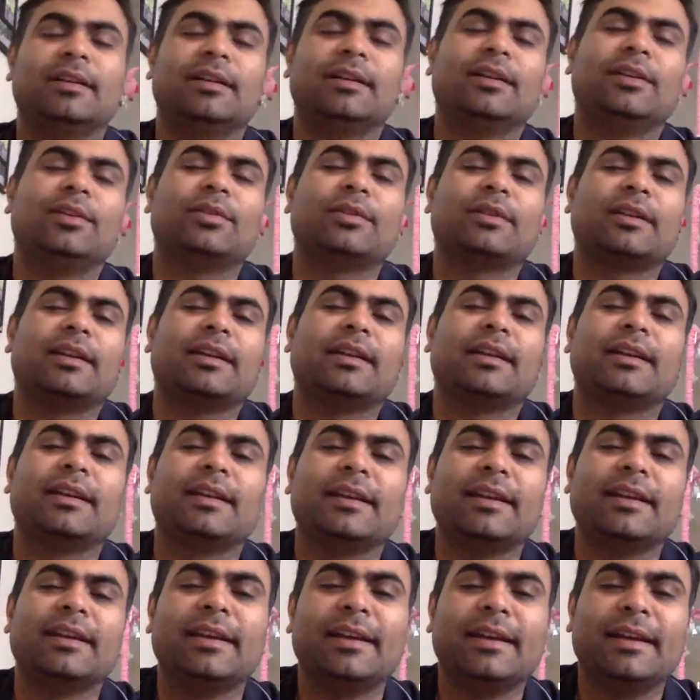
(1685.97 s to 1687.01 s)
Okay.
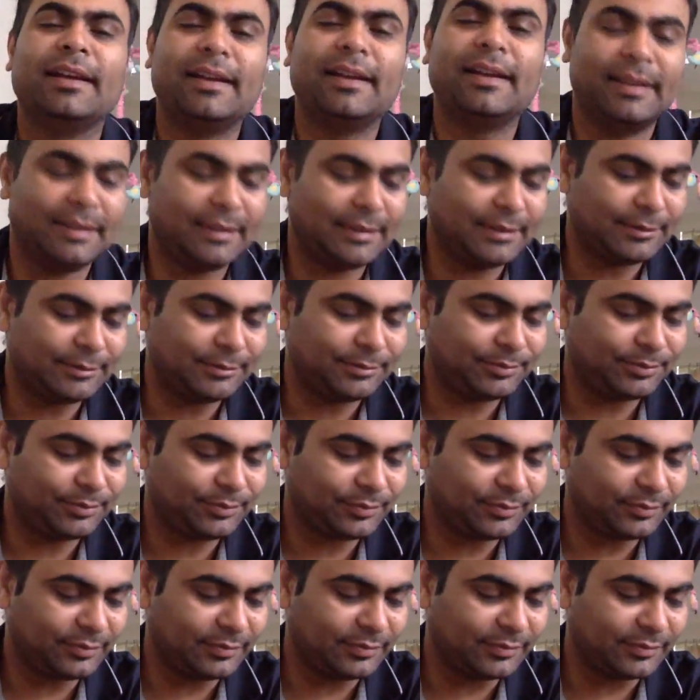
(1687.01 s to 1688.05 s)
Uh,
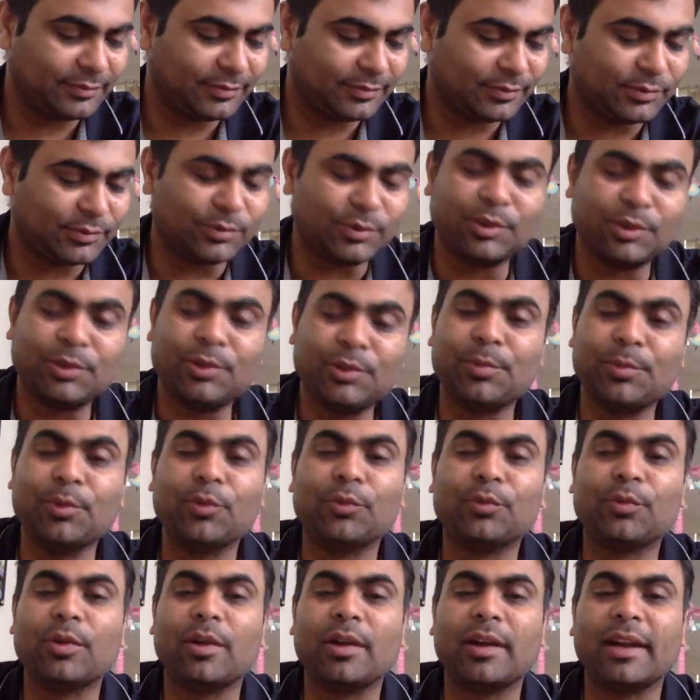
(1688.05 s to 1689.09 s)
so we
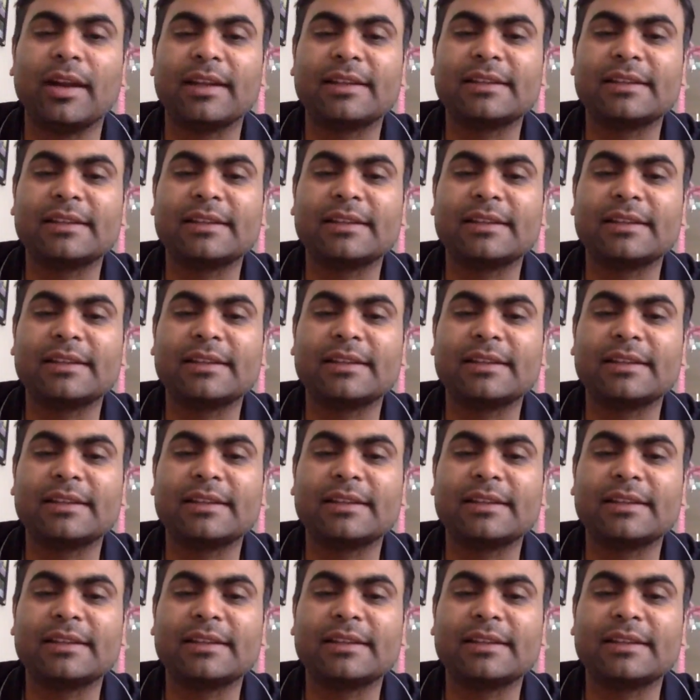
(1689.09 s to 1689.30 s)
move to our next